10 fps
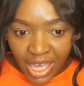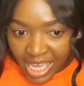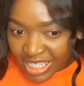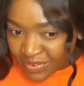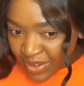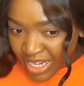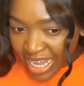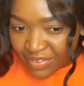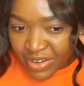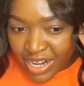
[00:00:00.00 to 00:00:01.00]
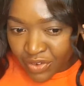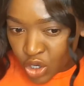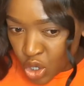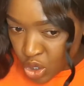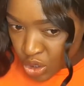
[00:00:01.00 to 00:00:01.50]
It's funny, I've never
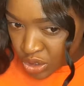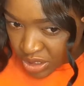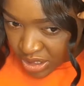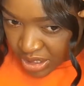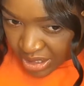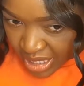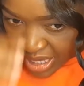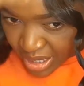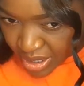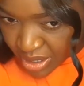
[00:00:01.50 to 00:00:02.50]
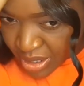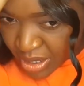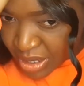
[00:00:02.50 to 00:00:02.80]
curled this hair